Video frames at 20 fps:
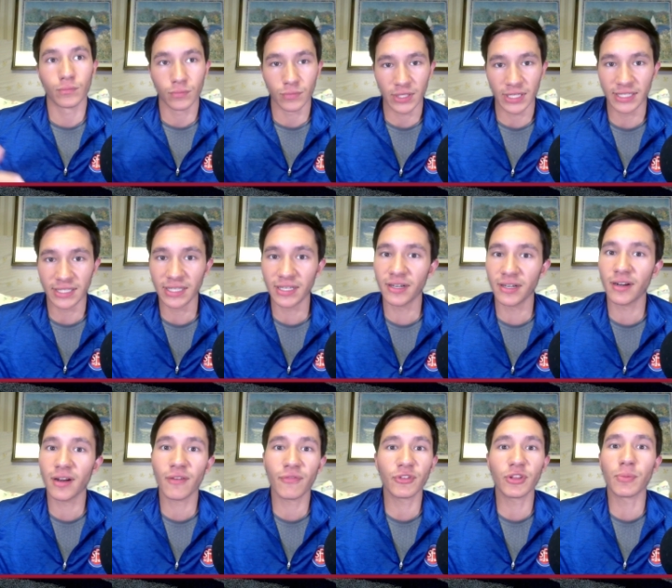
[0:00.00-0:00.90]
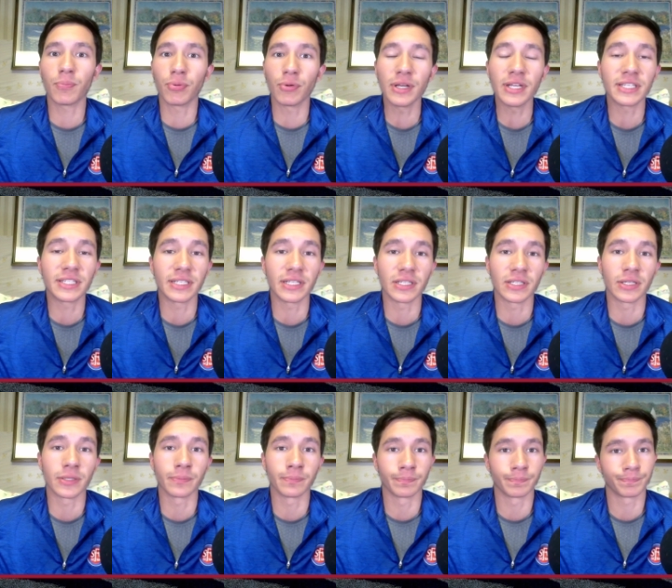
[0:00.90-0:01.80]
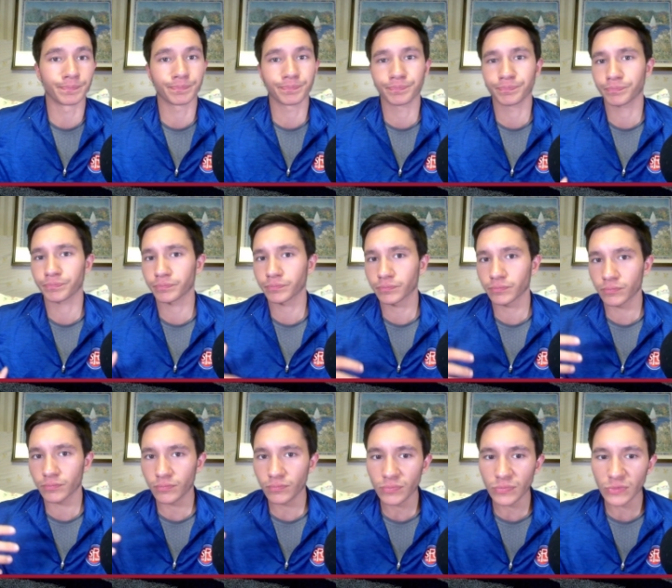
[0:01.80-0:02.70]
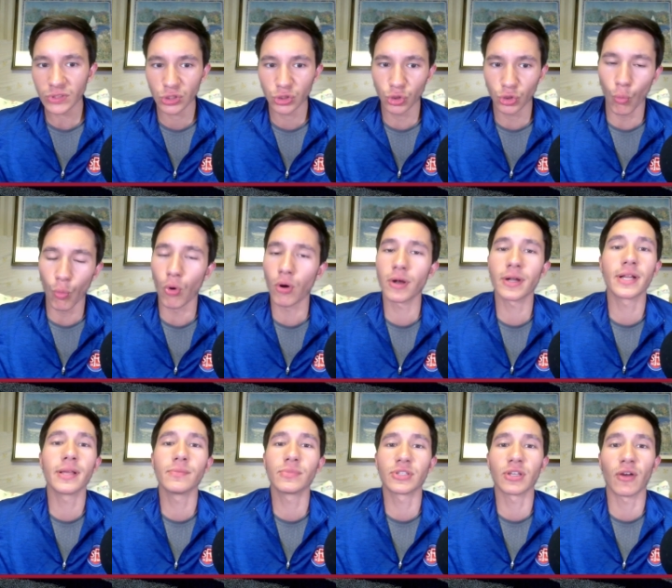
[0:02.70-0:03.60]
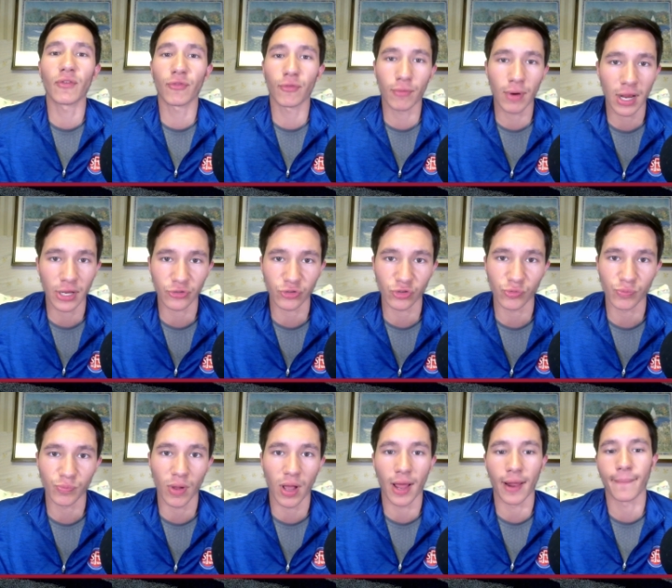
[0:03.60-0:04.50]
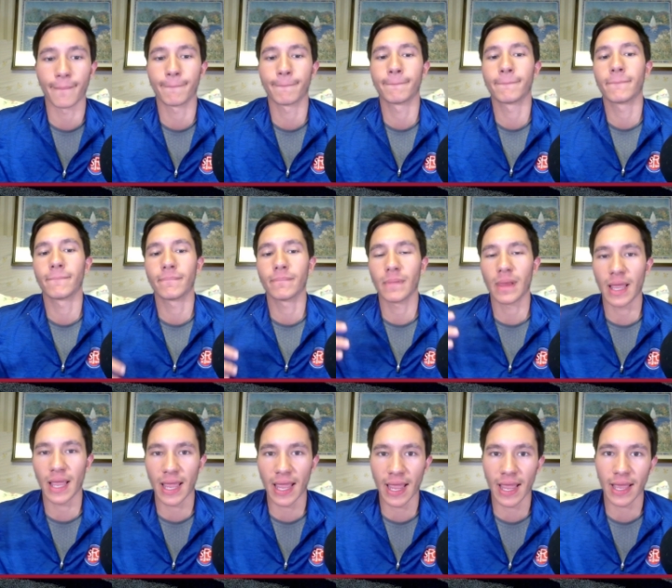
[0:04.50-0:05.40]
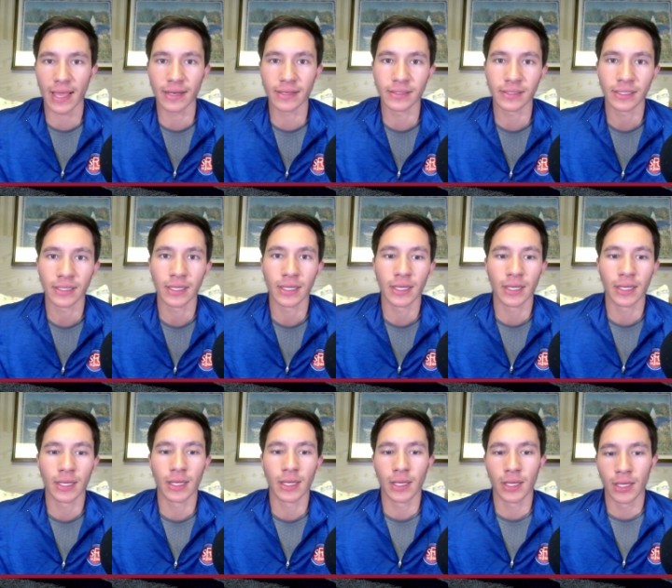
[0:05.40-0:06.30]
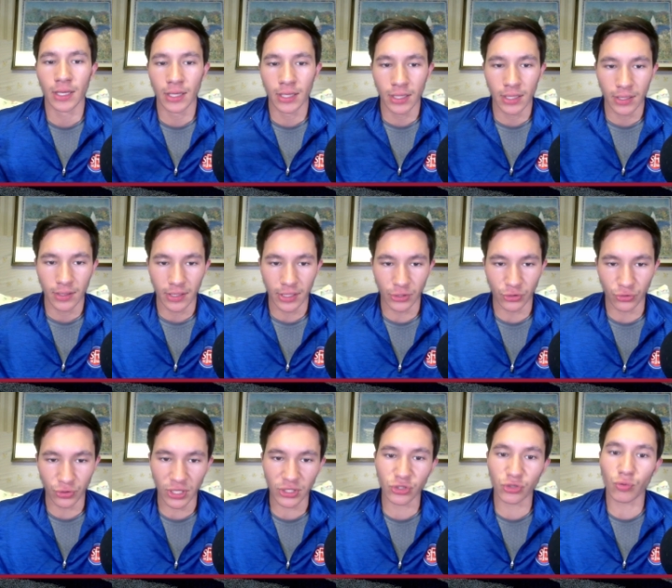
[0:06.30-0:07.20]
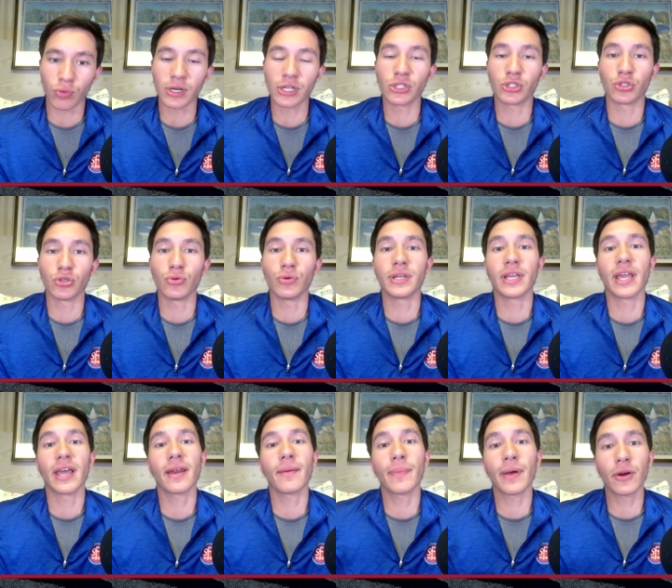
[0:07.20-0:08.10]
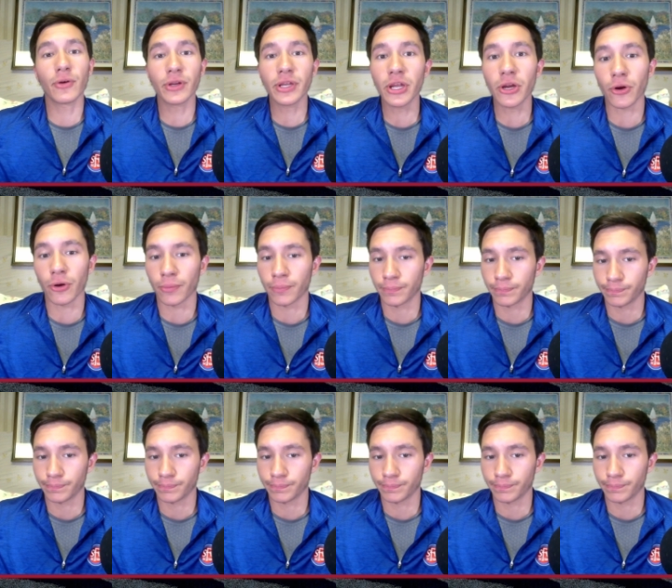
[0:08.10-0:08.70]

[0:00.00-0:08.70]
He did enough in the preseason to warrant himself a roster spot. And in 2022, he had a better year.